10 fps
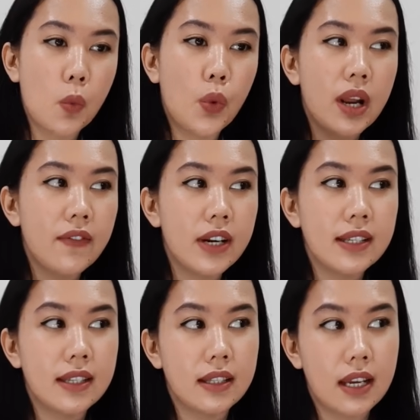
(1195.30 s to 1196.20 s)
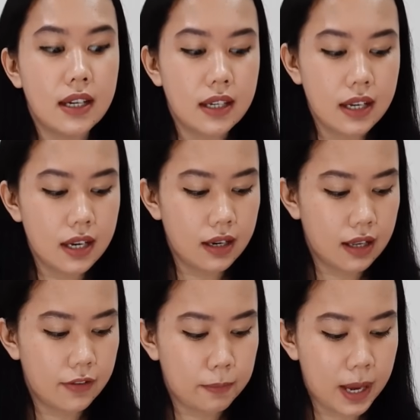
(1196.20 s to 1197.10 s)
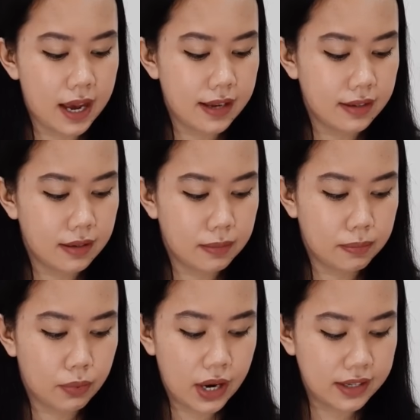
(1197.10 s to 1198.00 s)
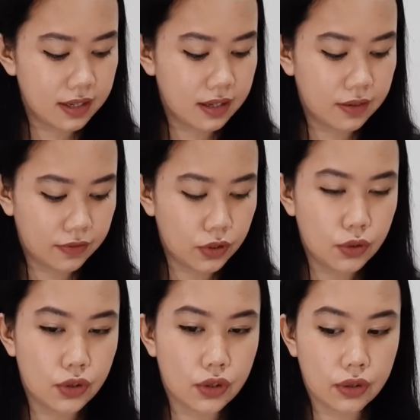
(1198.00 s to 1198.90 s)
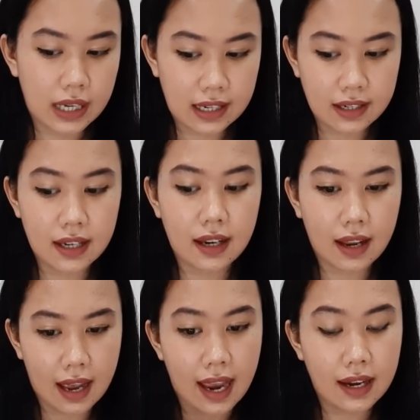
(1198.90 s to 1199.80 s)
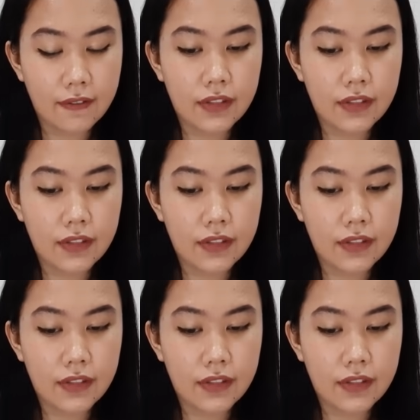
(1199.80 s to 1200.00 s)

Whatever it is that they did in the past, present, and future, it did kind